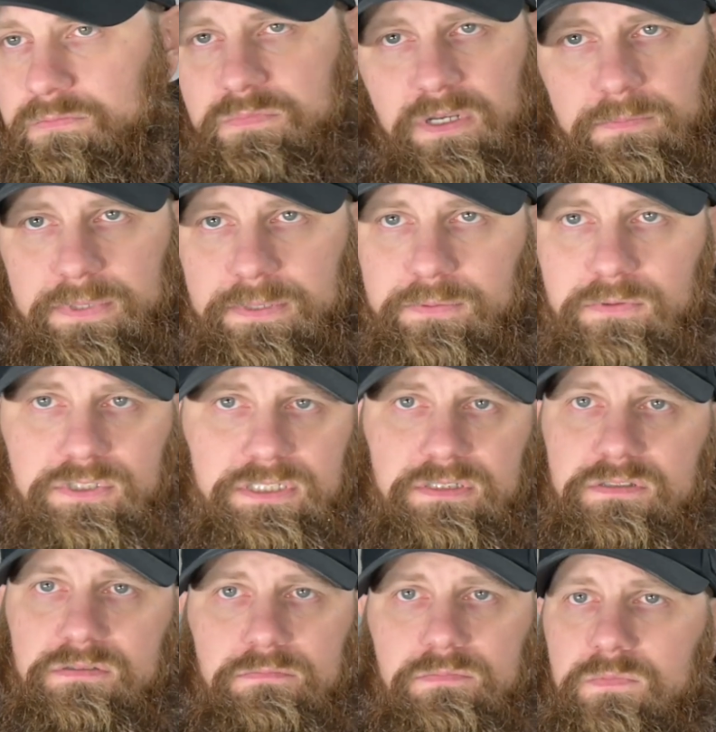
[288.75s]
some people
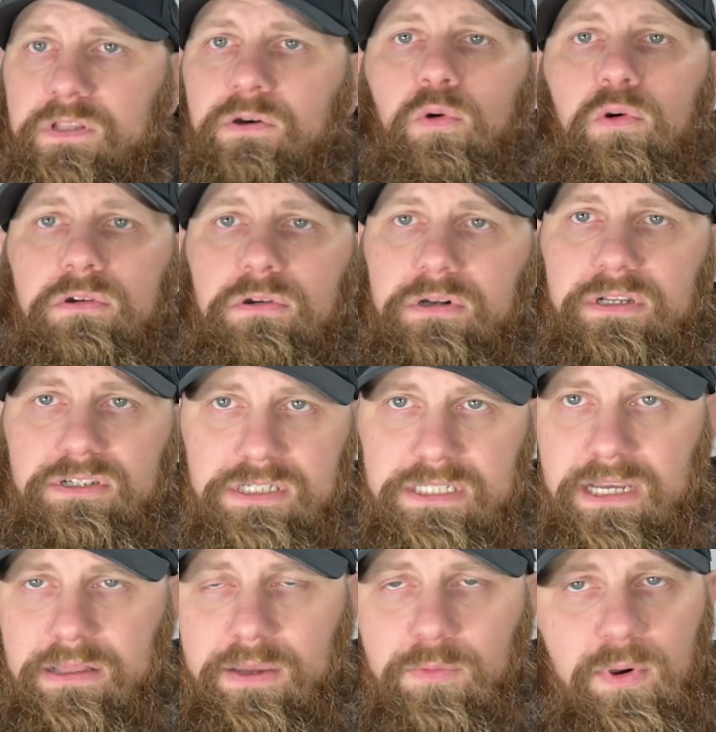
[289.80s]
they'll order it just
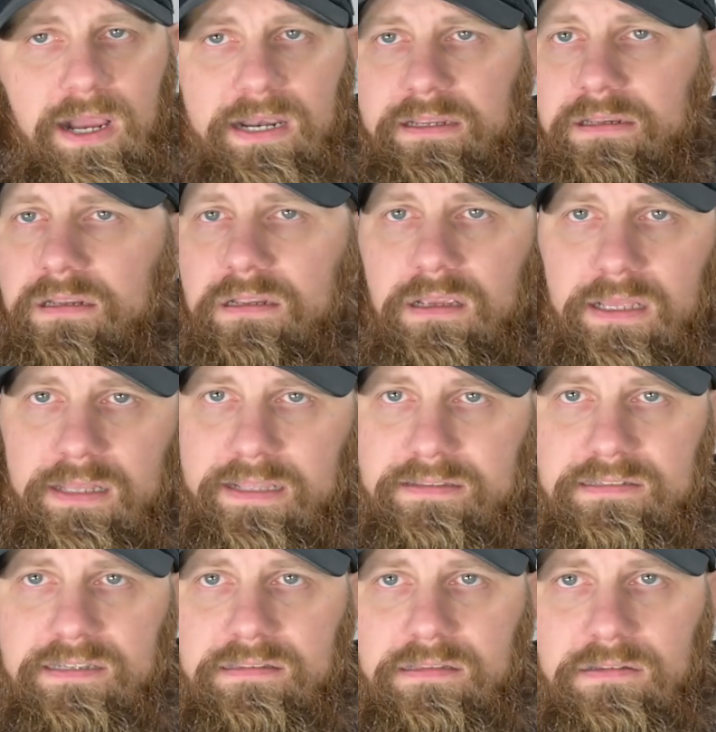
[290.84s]
how they want it, and
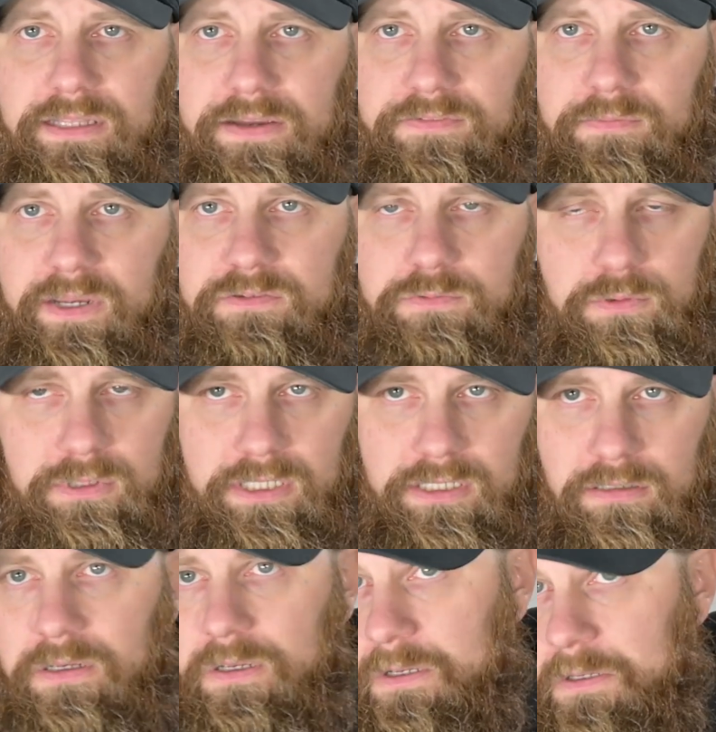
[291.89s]
that's it. They'll never mess with
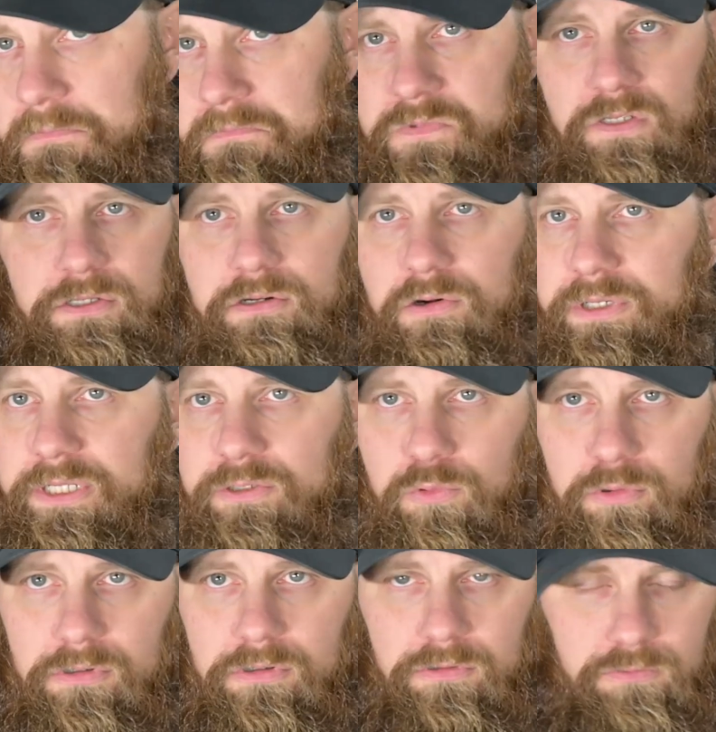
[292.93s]
it. So you don't need to order the